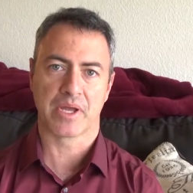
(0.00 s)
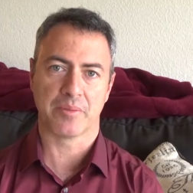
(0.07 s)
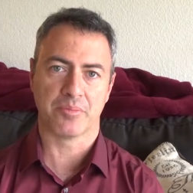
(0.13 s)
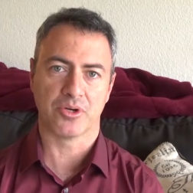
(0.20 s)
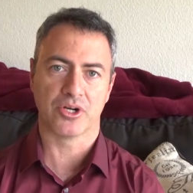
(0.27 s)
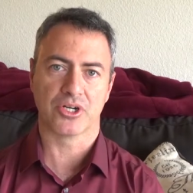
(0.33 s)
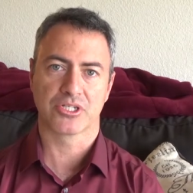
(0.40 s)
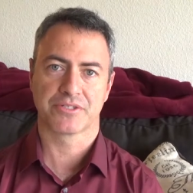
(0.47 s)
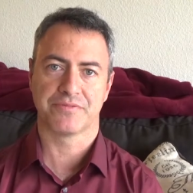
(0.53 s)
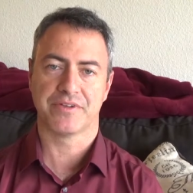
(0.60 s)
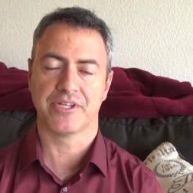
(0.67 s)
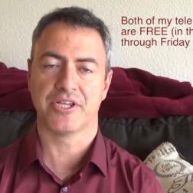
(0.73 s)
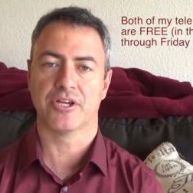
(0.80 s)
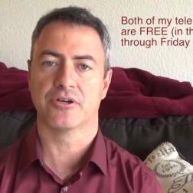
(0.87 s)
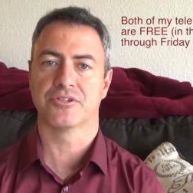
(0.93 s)
my books,
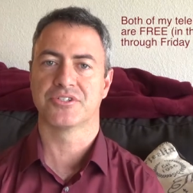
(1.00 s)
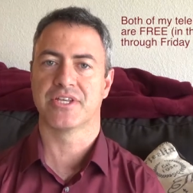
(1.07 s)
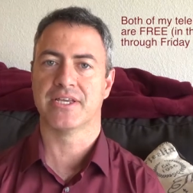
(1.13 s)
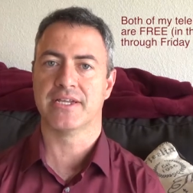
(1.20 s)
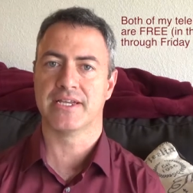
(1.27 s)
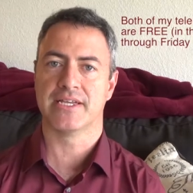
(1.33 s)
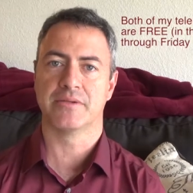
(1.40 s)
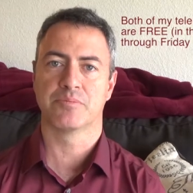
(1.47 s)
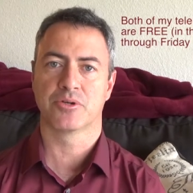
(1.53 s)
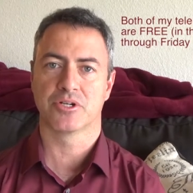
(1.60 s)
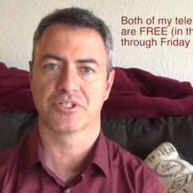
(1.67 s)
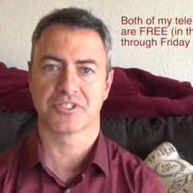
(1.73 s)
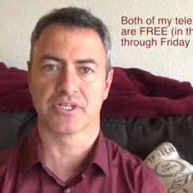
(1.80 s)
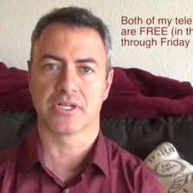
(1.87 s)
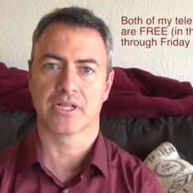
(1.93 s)
videos, and
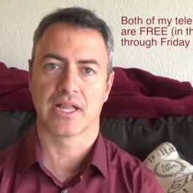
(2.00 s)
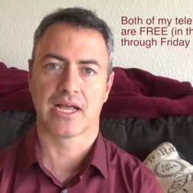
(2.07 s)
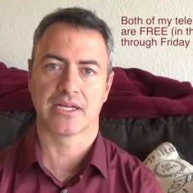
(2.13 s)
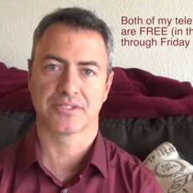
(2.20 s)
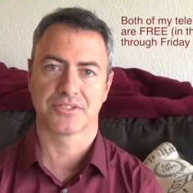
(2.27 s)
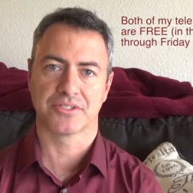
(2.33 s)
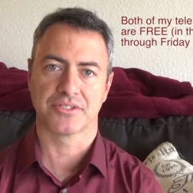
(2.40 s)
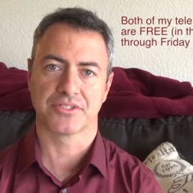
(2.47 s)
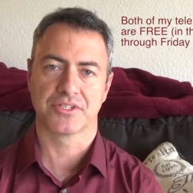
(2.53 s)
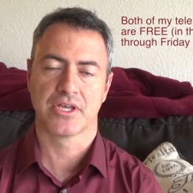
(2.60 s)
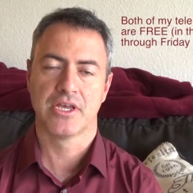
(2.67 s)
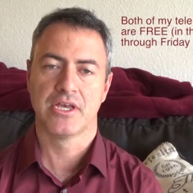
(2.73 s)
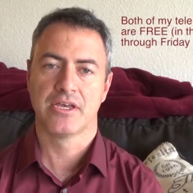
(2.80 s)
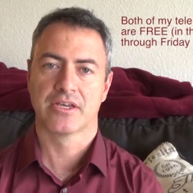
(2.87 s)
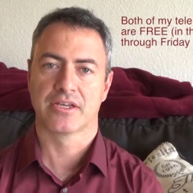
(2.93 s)
in-person classes
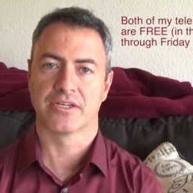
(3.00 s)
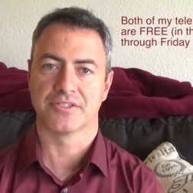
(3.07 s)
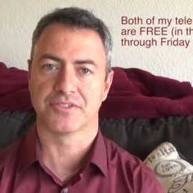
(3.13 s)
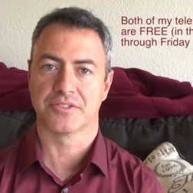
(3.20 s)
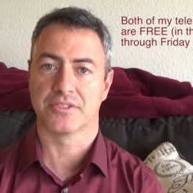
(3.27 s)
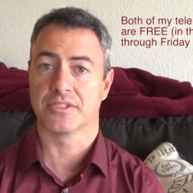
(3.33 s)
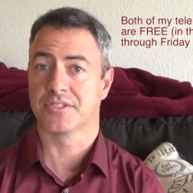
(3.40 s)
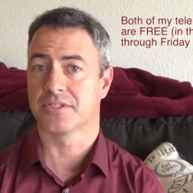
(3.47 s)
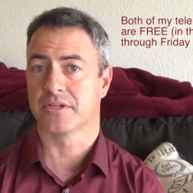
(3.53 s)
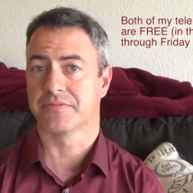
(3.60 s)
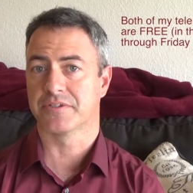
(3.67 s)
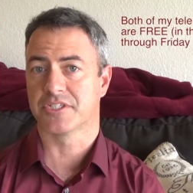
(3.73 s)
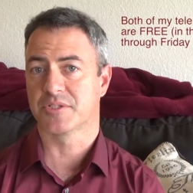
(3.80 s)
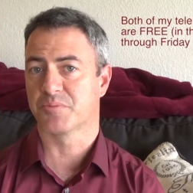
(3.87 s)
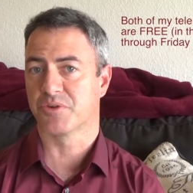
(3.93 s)
because this
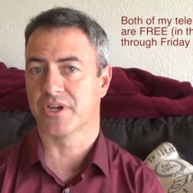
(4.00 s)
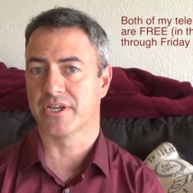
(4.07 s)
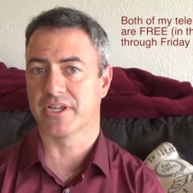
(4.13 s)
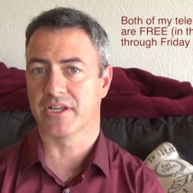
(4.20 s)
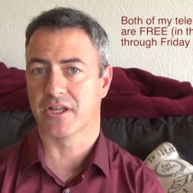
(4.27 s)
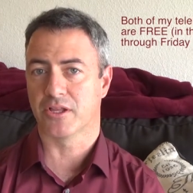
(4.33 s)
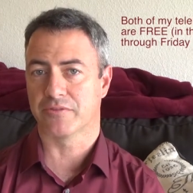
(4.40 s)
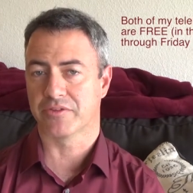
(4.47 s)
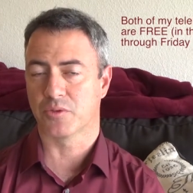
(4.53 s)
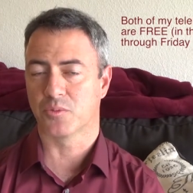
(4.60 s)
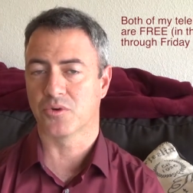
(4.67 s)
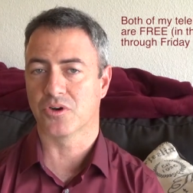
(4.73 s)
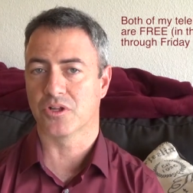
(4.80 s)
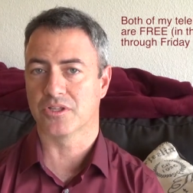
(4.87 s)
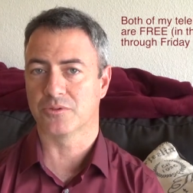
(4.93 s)
stuff is spreading all over the
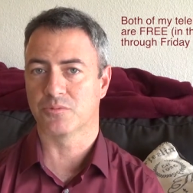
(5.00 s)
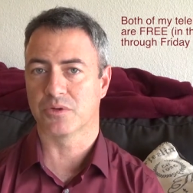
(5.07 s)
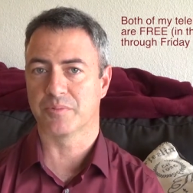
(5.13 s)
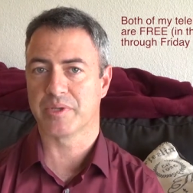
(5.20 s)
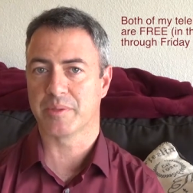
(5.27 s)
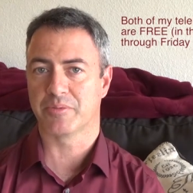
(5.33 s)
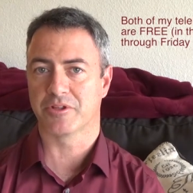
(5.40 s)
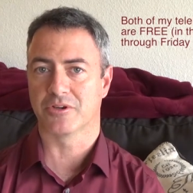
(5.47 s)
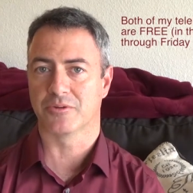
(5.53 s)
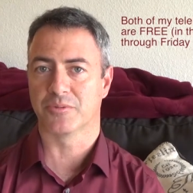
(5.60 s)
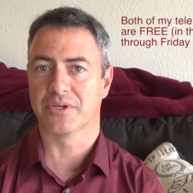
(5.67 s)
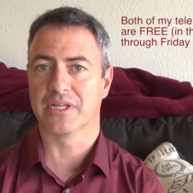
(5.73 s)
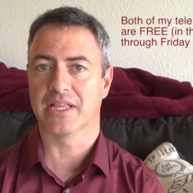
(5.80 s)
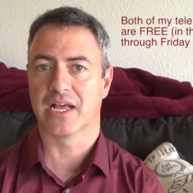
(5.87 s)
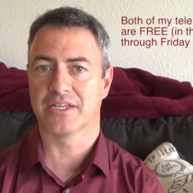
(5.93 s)
world where people are
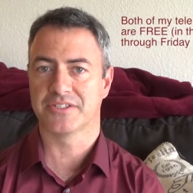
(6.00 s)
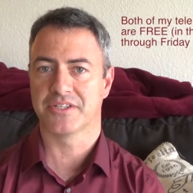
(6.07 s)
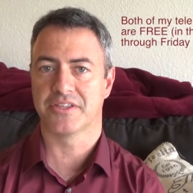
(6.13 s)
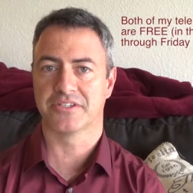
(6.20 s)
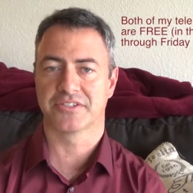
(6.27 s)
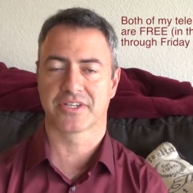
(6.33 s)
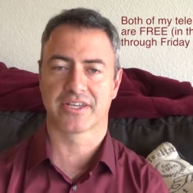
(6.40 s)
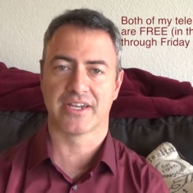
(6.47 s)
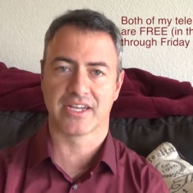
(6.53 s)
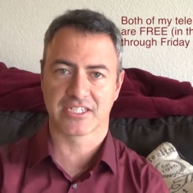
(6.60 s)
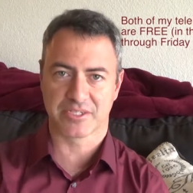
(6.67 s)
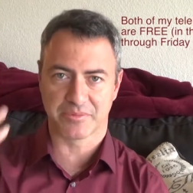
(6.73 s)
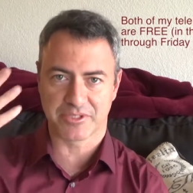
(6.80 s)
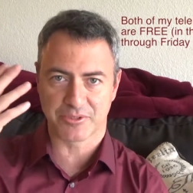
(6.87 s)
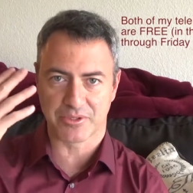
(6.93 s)
realizing there's a
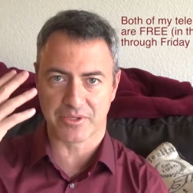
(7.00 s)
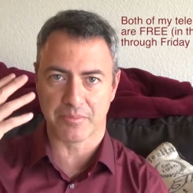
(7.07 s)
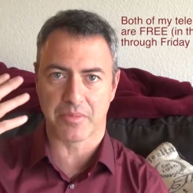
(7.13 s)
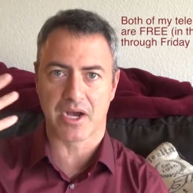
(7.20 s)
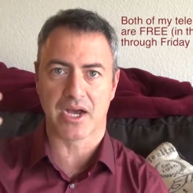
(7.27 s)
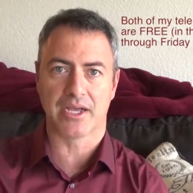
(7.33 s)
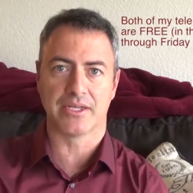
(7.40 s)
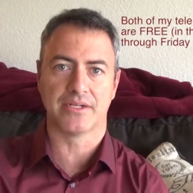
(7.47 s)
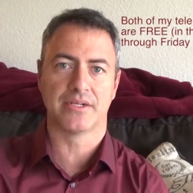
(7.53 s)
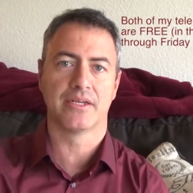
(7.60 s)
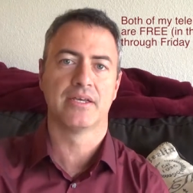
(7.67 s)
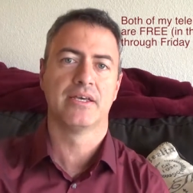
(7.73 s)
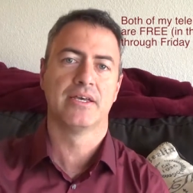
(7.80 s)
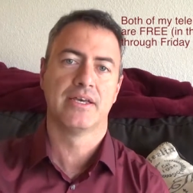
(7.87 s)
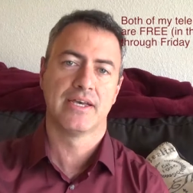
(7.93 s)
connection between mind
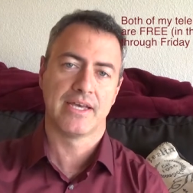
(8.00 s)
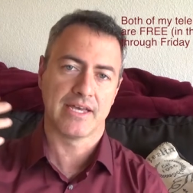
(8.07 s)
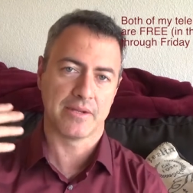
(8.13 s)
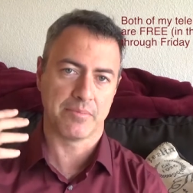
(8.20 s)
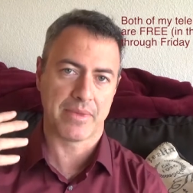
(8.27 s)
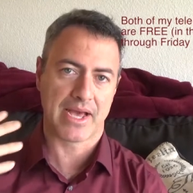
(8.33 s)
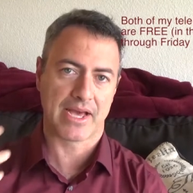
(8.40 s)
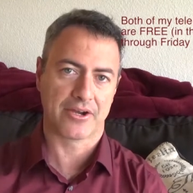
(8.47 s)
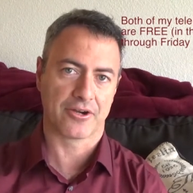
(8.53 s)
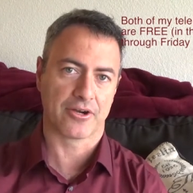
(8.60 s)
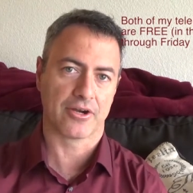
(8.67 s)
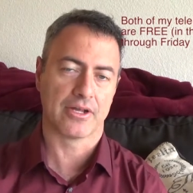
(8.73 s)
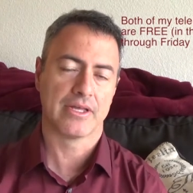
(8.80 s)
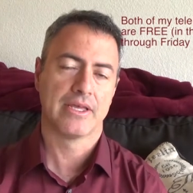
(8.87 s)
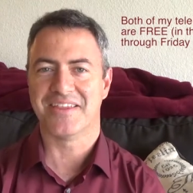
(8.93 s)
and
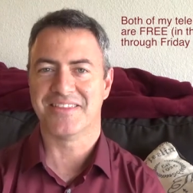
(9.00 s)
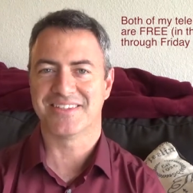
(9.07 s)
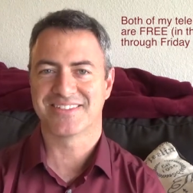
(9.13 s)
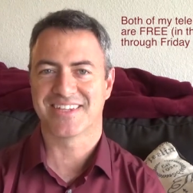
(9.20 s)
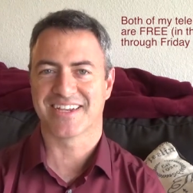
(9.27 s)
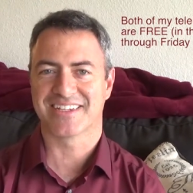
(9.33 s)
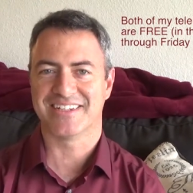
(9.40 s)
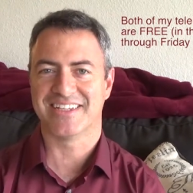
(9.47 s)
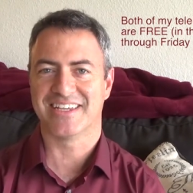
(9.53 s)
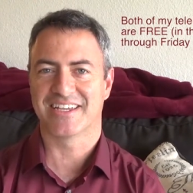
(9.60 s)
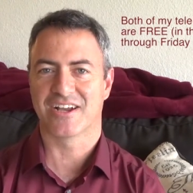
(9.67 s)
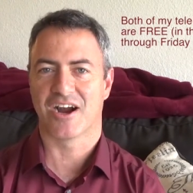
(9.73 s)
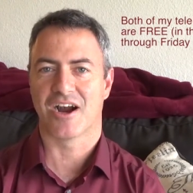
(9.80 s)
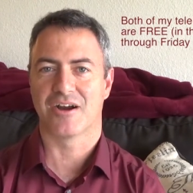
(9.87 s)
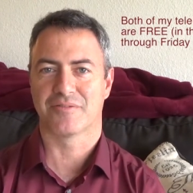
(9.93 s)
matter. And this
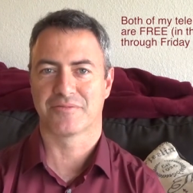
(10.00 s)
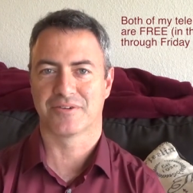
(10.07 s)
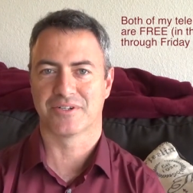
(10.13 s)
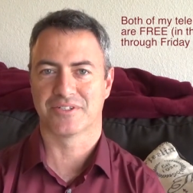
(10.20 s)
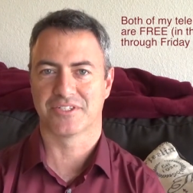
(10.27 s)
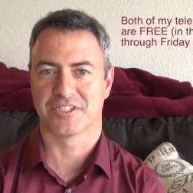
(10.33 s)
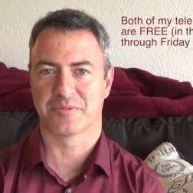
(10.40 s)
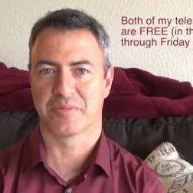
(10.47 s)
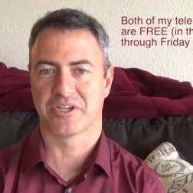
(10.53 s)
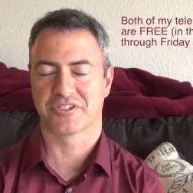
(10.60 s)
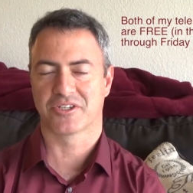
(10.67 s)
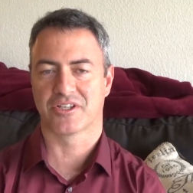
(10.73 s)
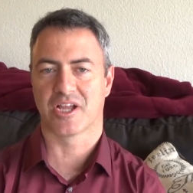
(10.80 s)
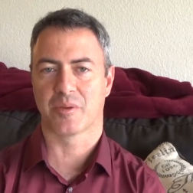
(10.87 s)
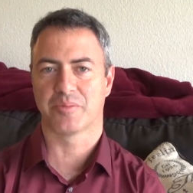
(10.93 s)
technique offers a
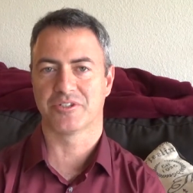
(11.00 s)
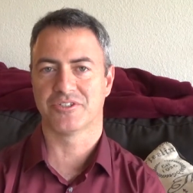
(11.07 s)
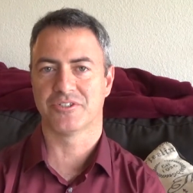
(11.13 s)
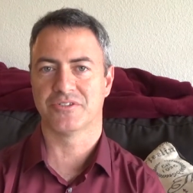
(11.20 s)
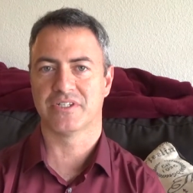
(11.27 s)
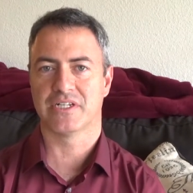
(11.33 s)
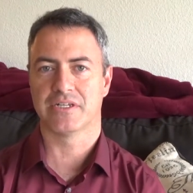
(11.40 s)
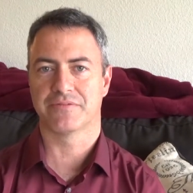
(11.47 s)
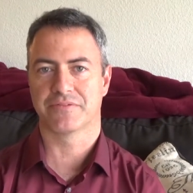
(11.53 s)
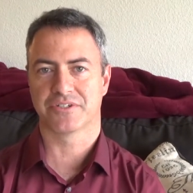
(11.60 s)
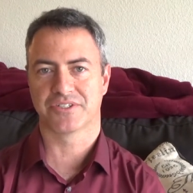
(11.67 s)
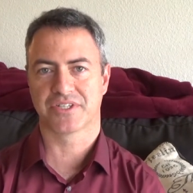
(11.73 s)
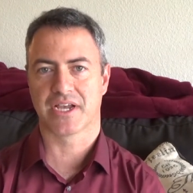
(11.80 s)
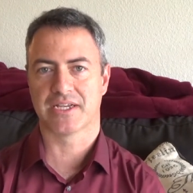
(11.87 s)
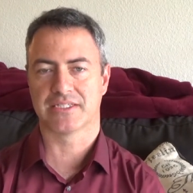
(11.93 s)
special opportunity for
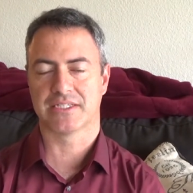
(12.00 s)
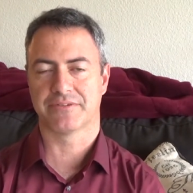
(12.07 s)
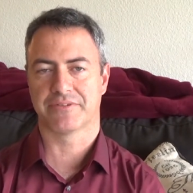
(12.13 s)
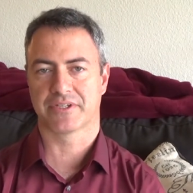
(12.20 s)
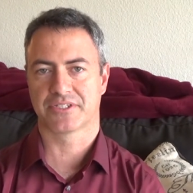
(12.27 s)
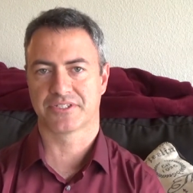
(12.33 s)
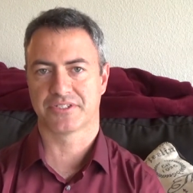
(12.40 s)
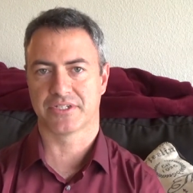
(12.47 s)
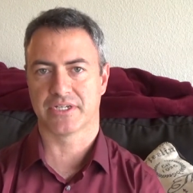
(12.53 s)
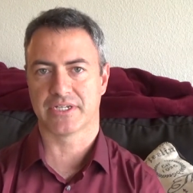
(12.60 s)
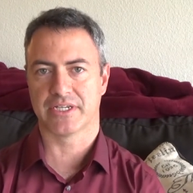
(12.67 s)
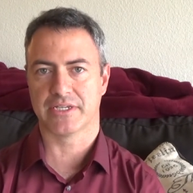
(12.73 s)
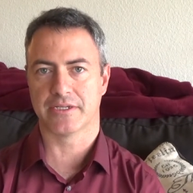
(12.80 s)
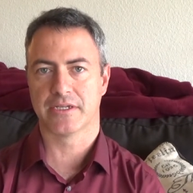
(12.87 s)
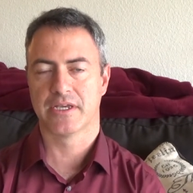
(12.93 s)
scientific
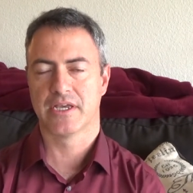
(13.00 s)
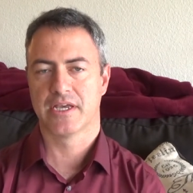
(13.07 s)
study